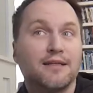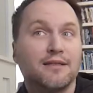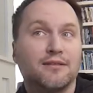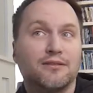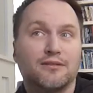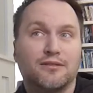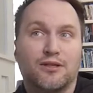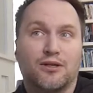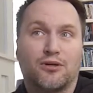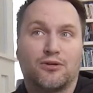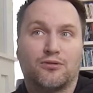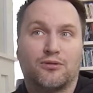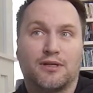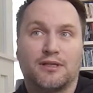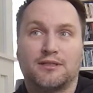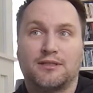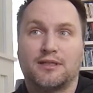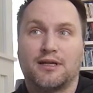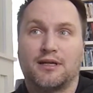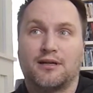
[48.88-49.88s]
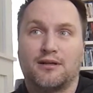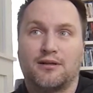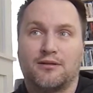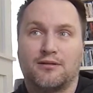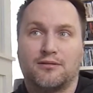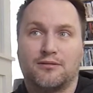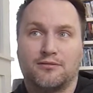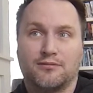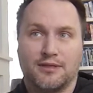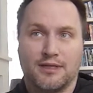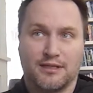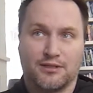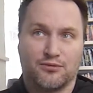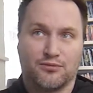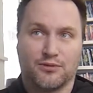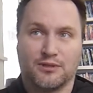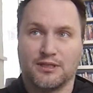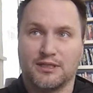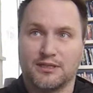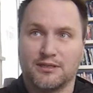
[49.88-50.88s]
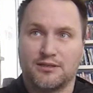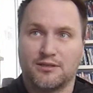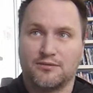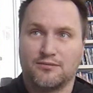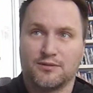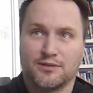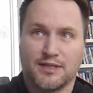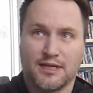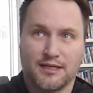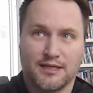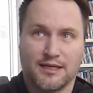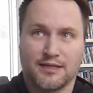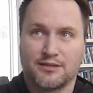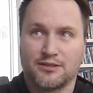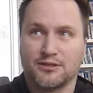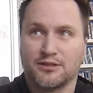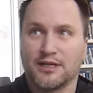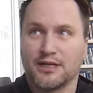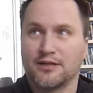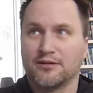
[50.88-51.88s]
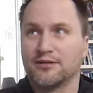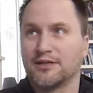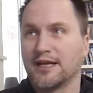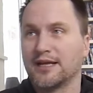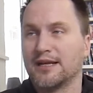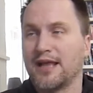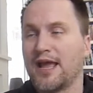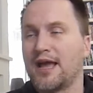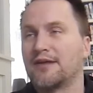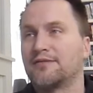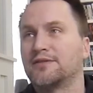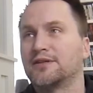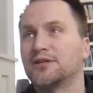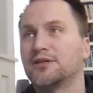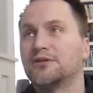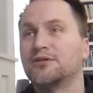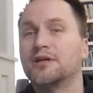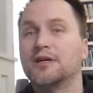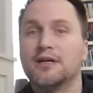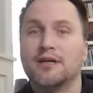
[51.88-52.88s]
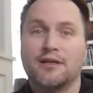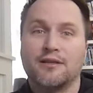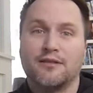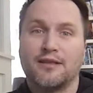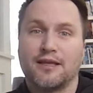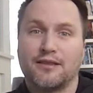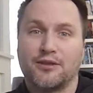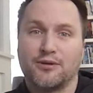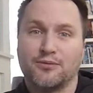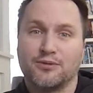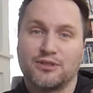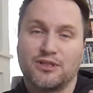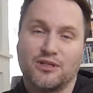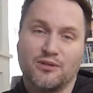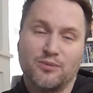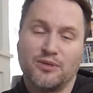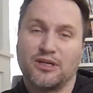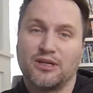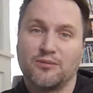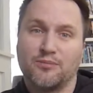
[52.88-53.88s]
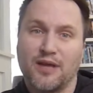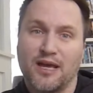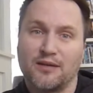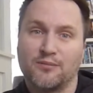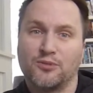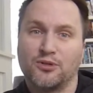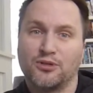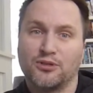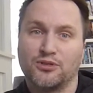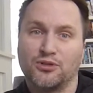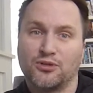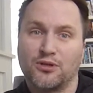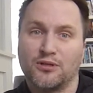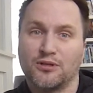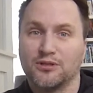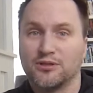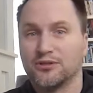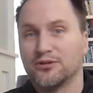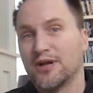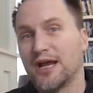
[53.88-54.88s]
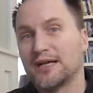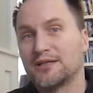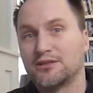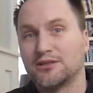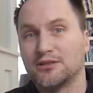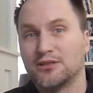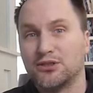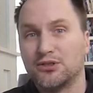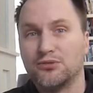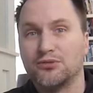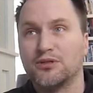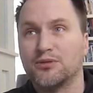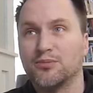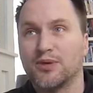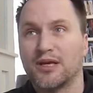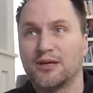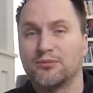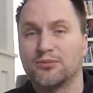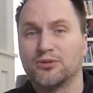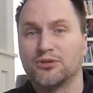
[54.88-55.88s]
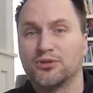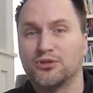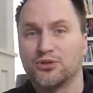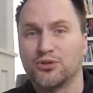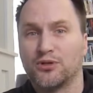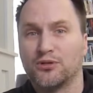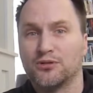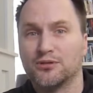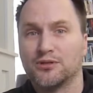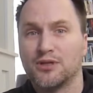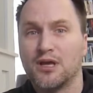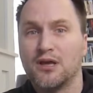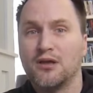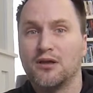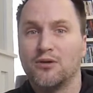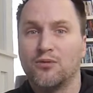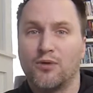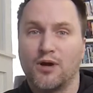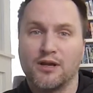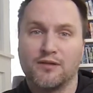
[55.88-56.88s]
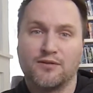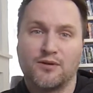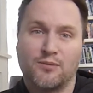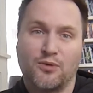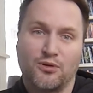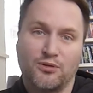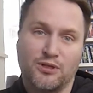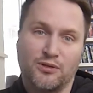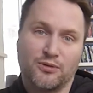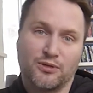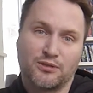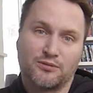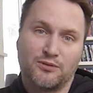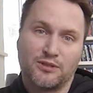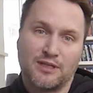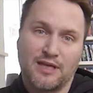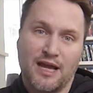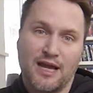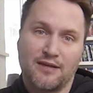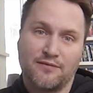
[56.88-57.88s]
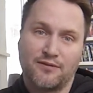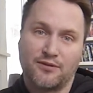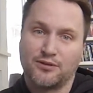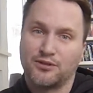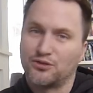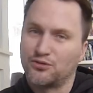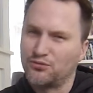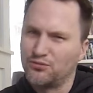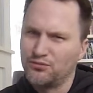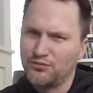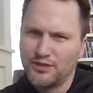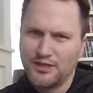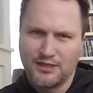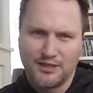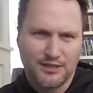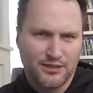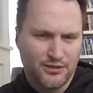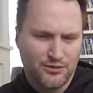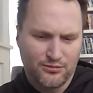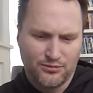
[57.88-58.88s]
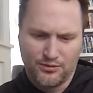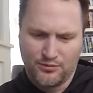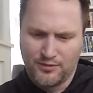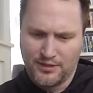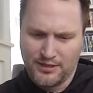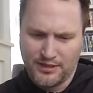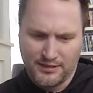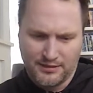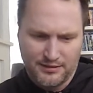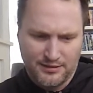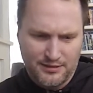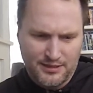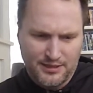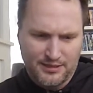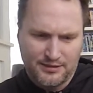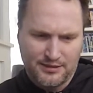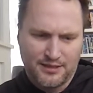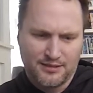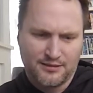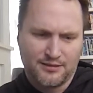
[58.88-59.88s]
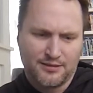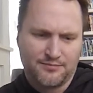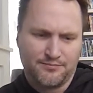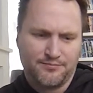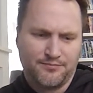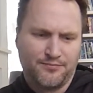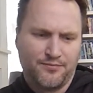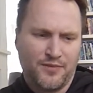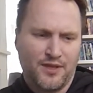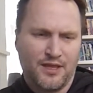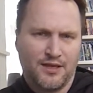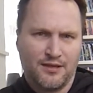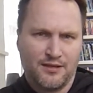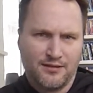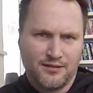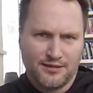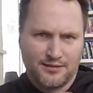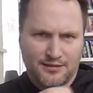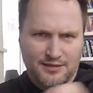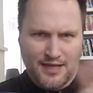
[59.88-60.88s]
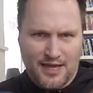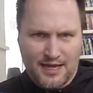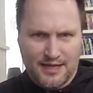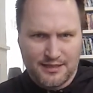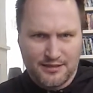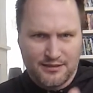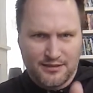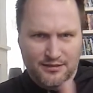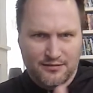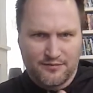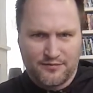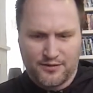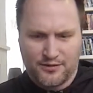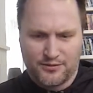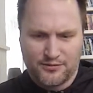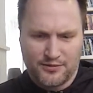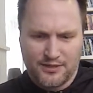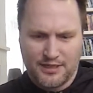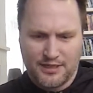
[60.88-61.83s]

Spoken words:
didn't know until its release, was that yesterday or a day and a half ago, that there was going to be a compatible controller. There are actually 2 compatible controllers. One of them only works with the iPhone. It's a really cool one that sticks on the sides of the phone